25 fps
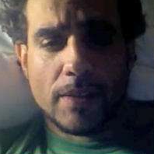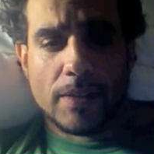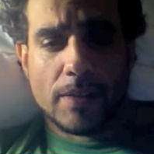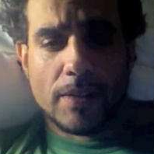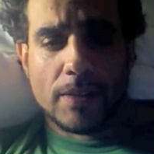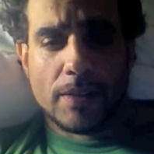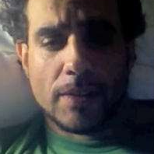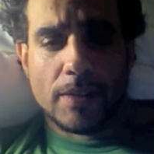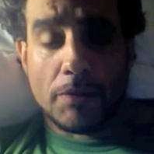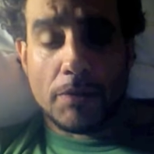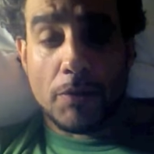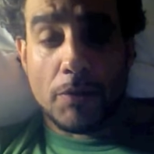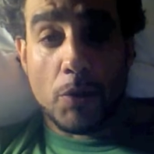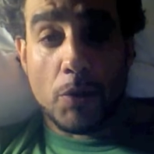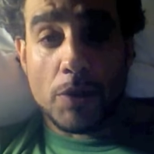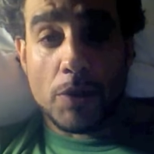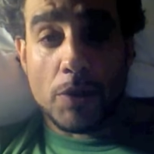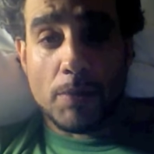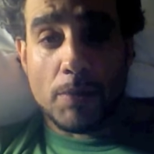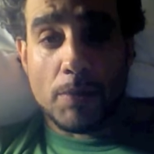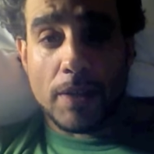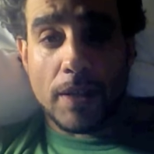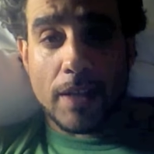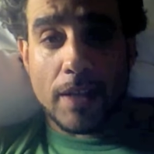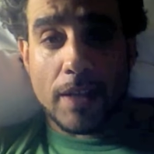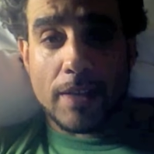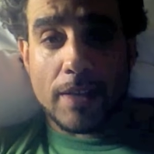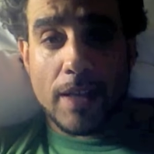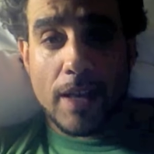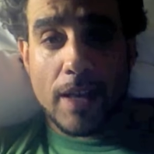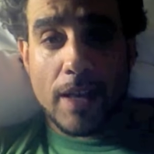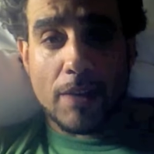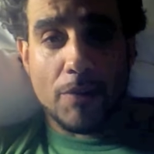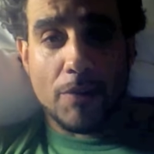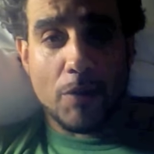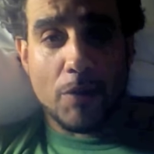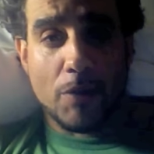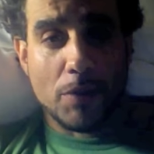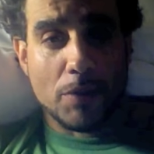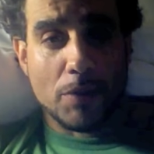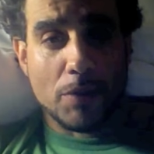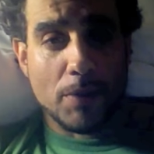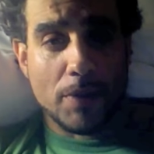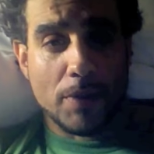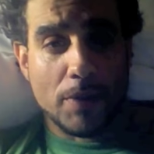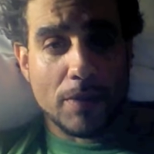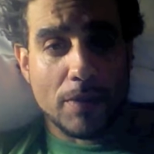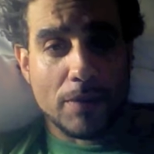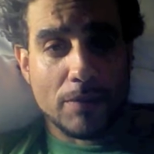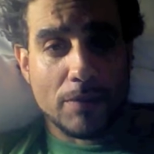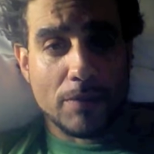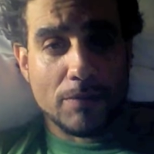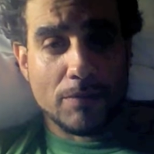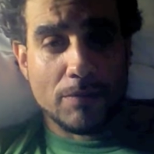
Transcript: And I've always been like that. I've always been a,